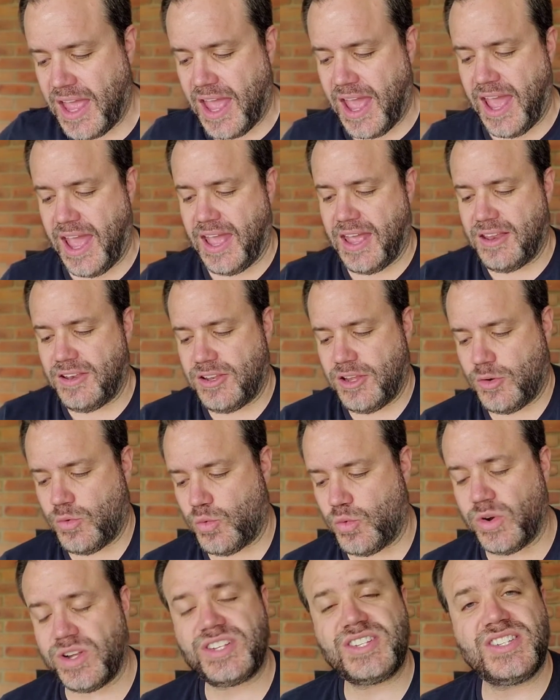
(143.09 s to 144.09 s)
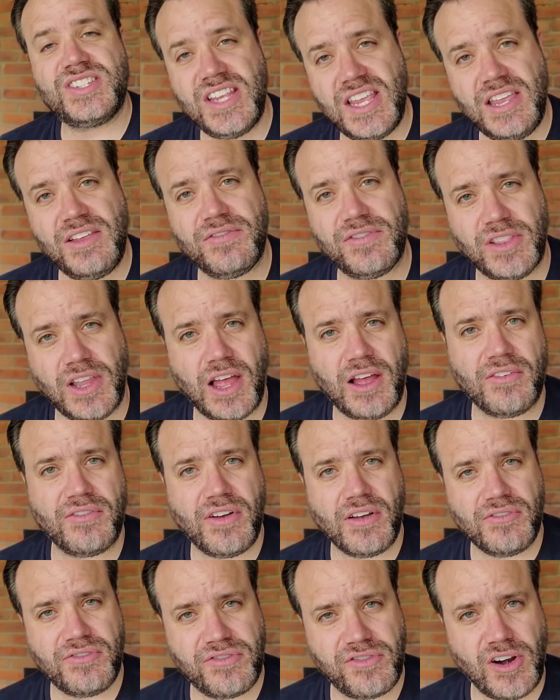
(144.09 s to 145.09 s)
and receive
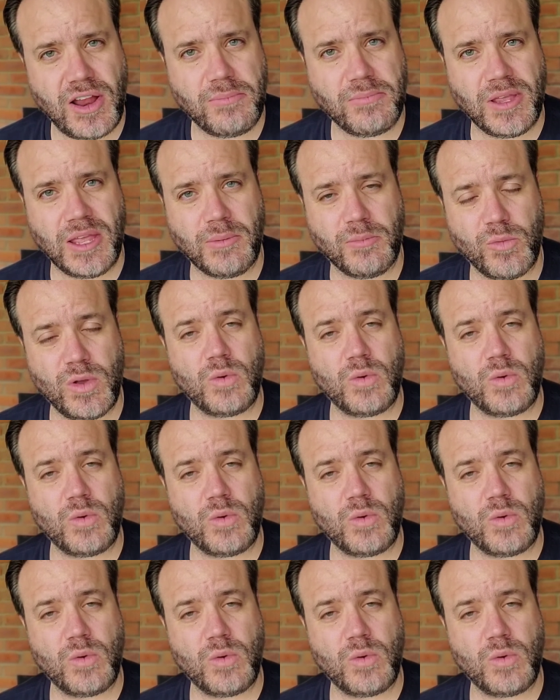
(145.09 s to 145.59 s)
love from him.